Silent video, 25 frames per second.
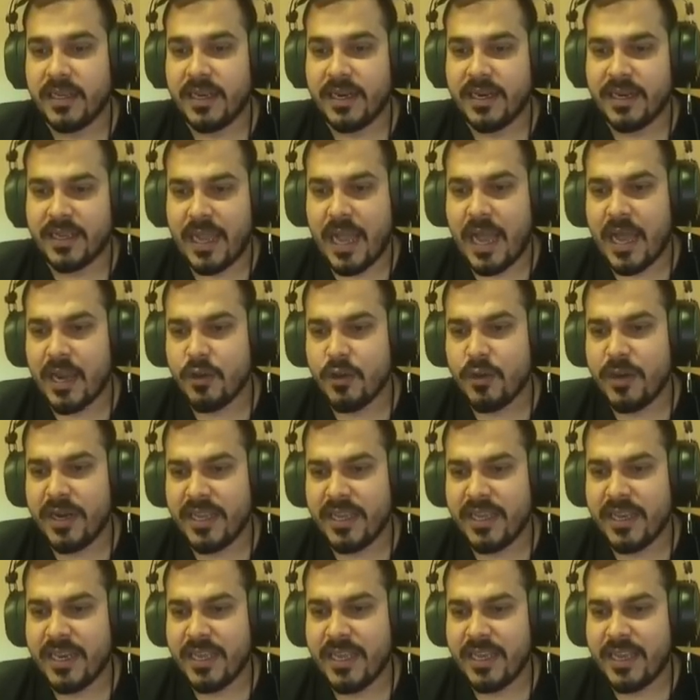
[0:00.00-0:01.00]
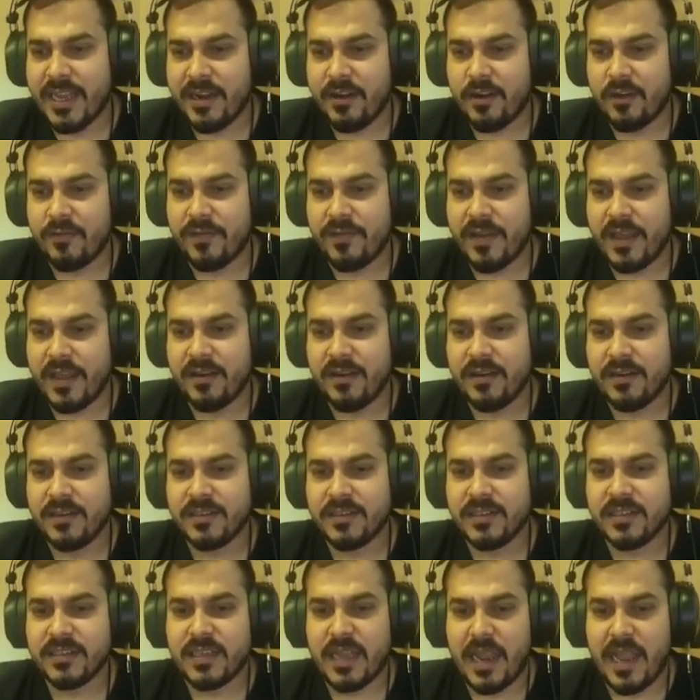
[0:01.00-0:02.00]
getting. Are you getting any kind of
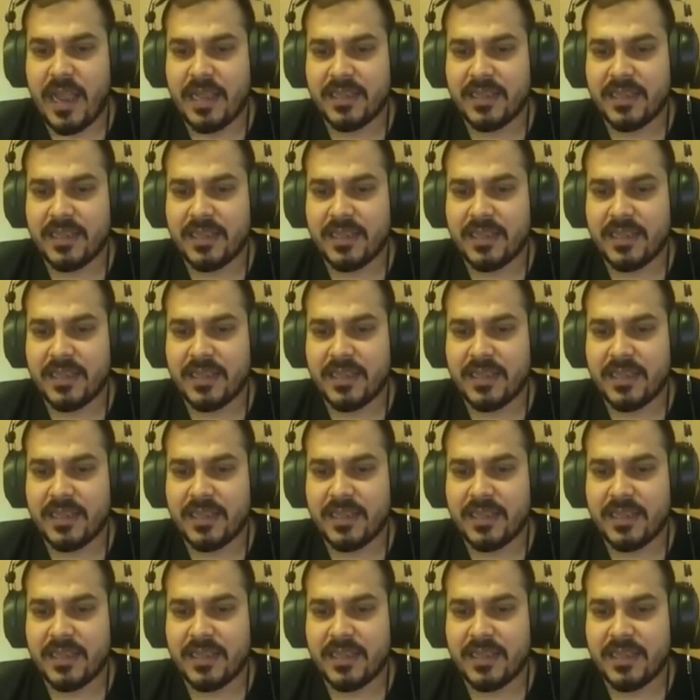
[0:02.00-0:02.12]
errors?